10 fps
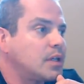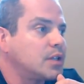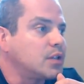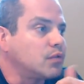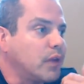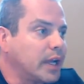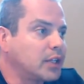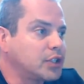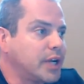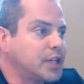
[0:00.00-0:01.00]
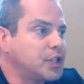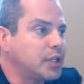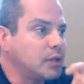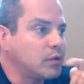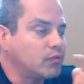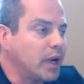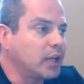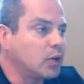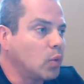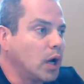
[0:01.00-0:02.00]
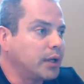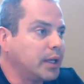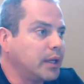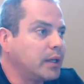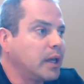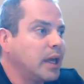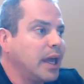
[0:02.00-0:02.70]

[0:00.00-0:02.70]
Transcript: so regular stretching regular walking